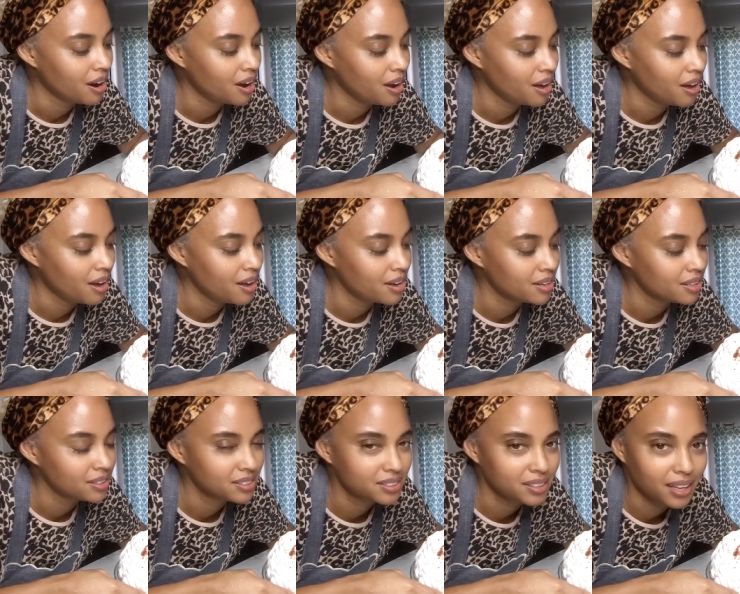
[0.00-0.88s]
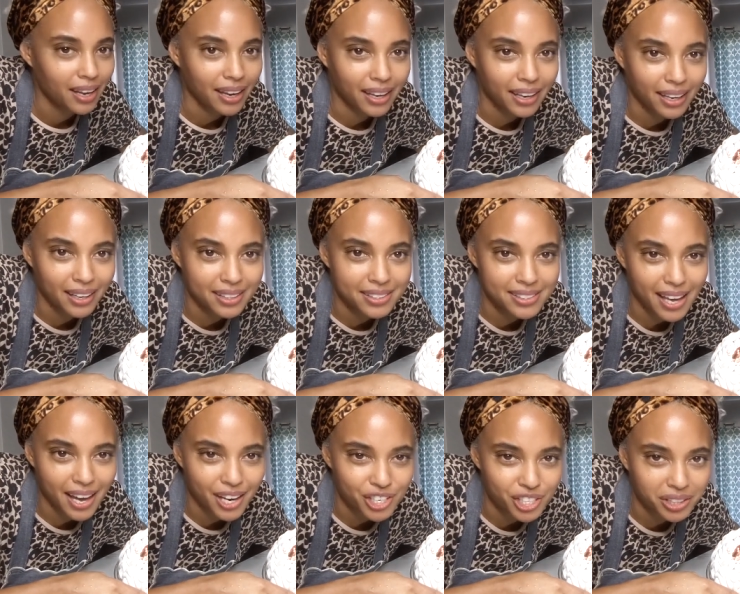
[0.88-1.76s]
and it's
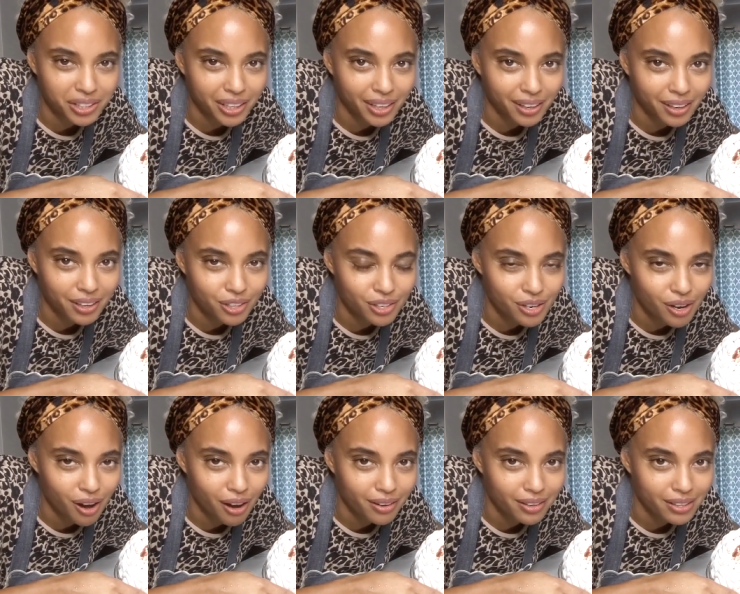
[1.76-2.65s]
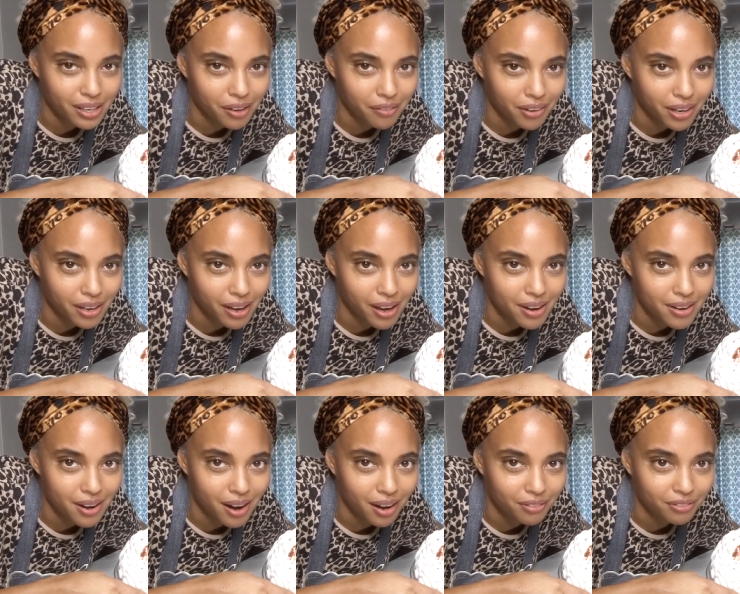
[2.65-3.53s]
actually not giving
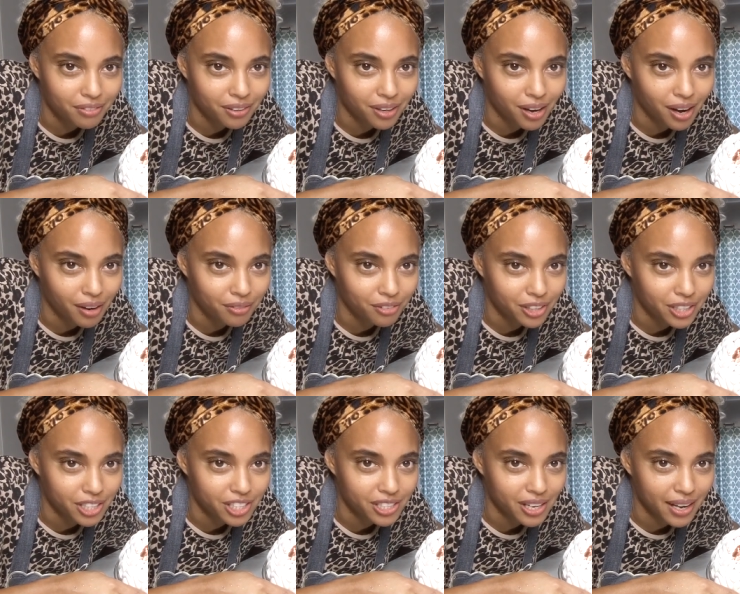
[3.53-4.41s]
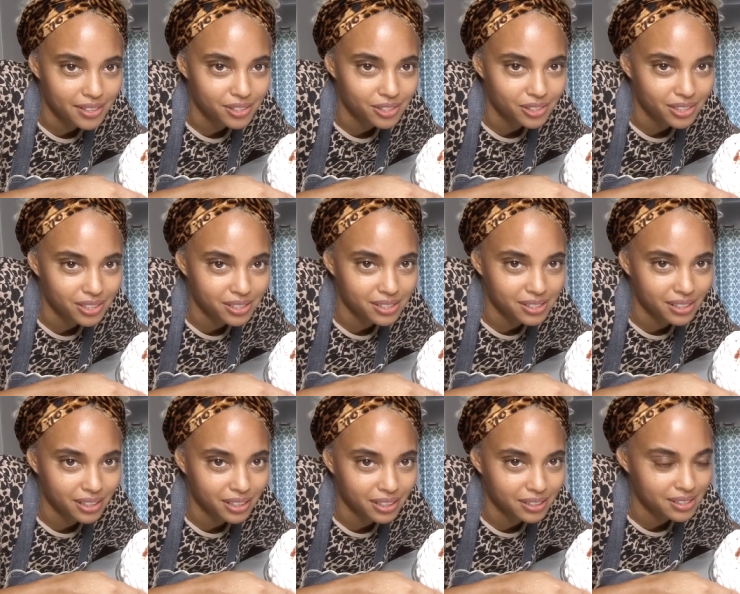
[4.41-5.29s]
enough coverage as you can
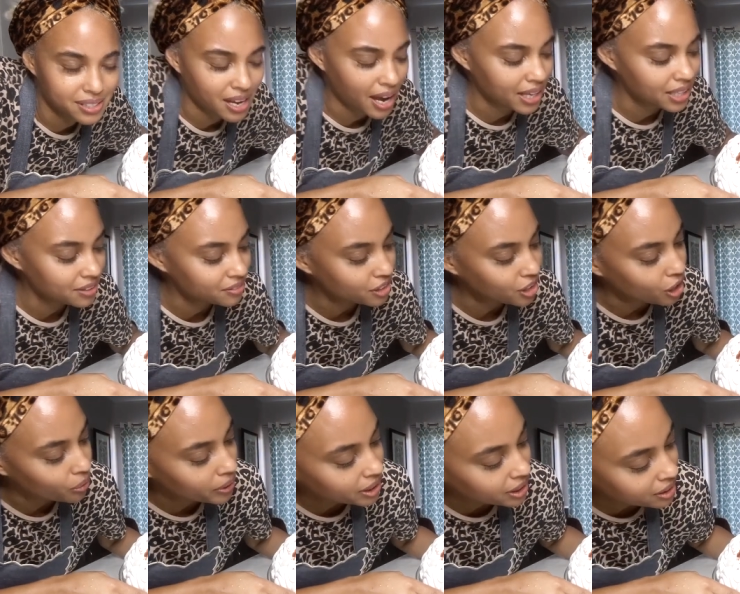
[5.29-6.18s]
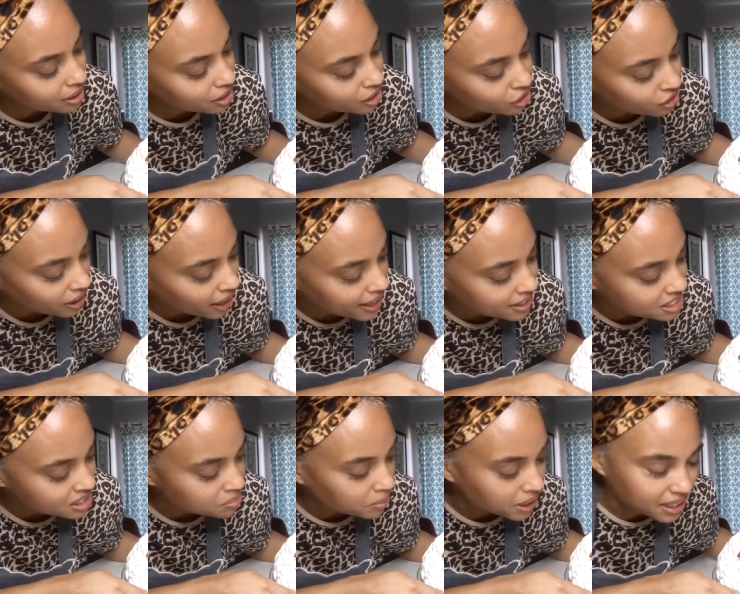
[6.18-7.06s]
see. It's kind of going in the
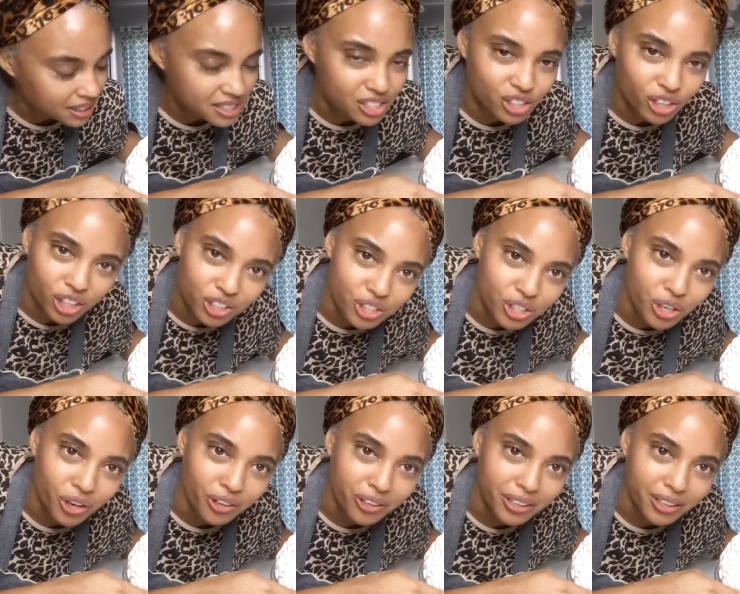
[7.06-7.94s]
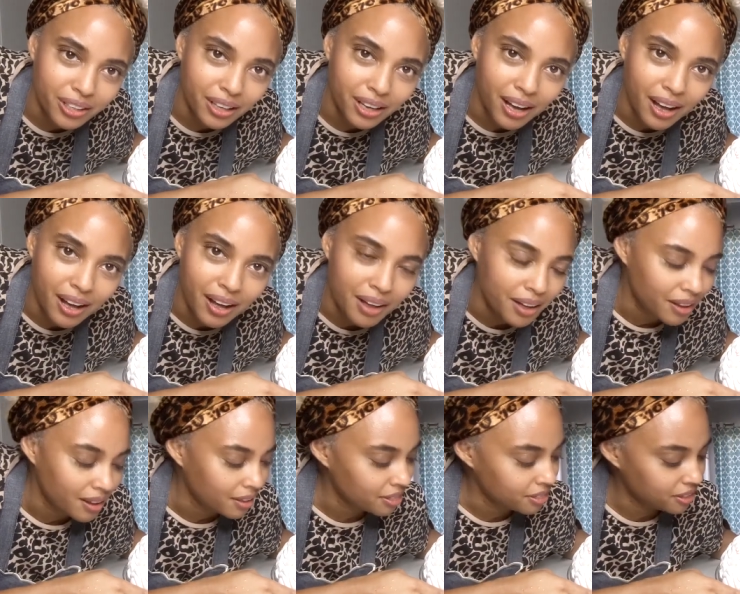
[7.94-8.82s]
cracks but it's not turning
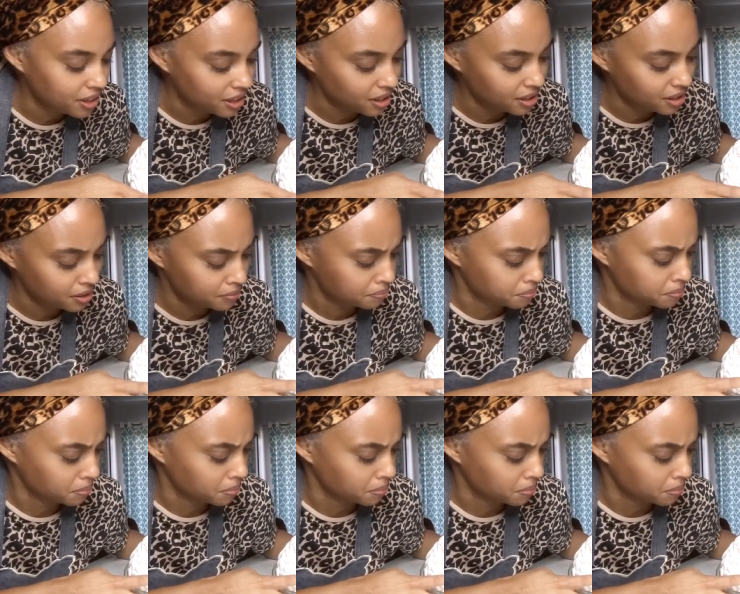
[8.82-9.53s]
the